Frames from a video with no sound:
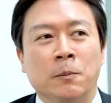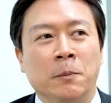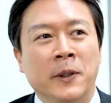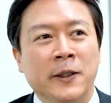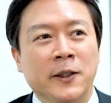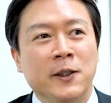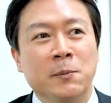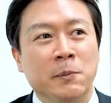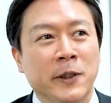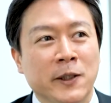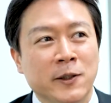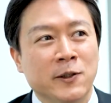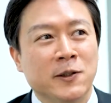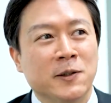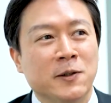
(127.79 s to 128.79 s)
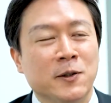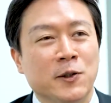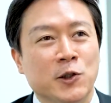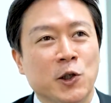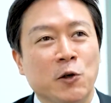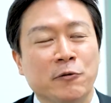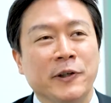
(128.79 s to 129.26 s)
money means
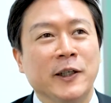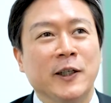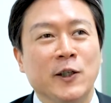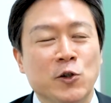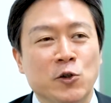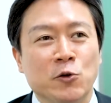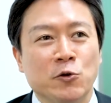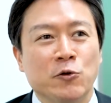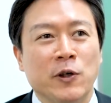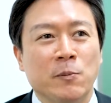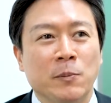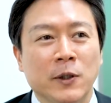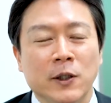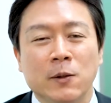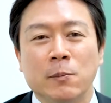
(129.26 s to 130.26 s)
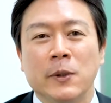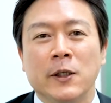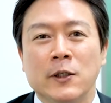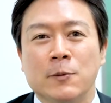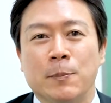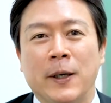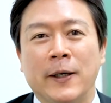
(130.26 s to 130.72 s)
solving issues, right? Money
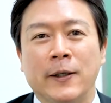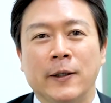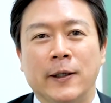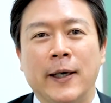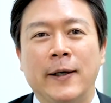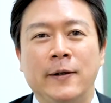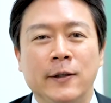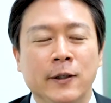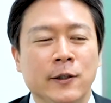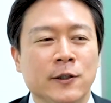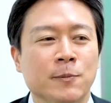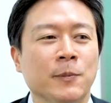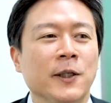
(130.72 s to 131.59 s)
means buying candies.